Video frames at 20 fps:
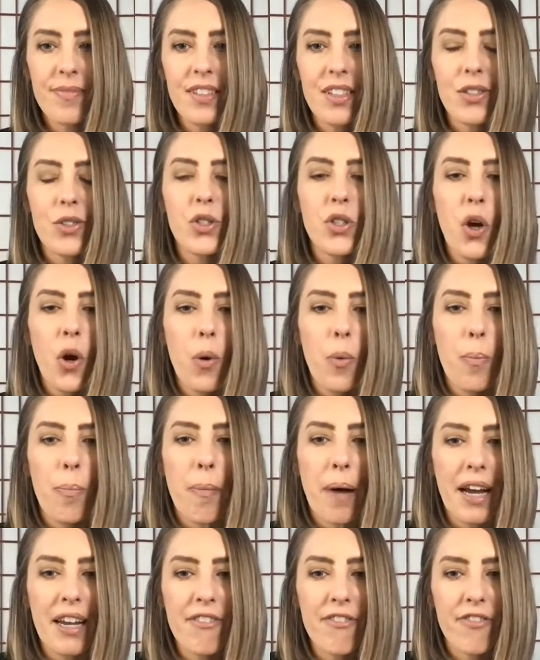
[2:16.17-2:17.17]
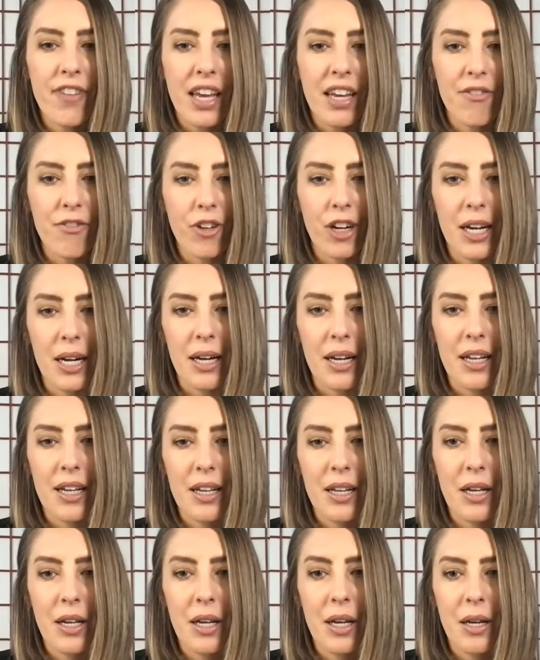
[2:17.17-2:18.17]
So my favorite
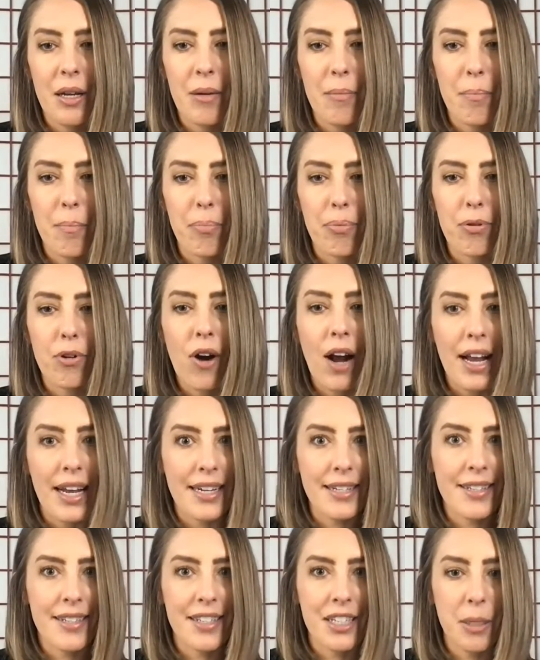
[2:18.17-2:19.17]
price